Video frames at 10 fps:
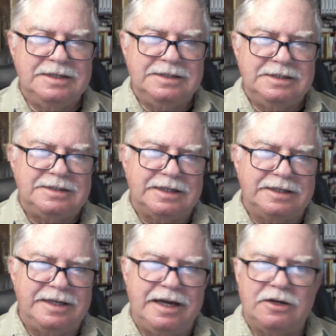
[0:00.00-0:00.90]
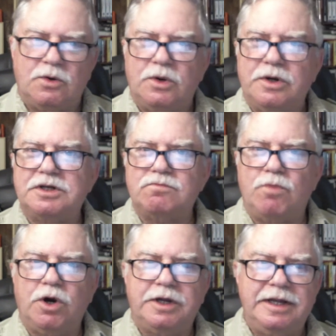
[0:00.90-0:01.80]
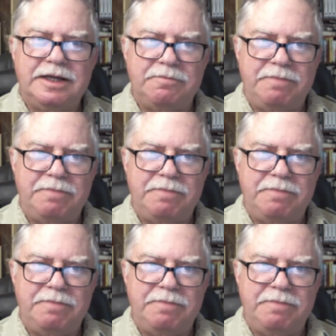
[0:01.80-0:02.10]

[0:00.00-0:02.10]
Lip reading: Second category is marketing and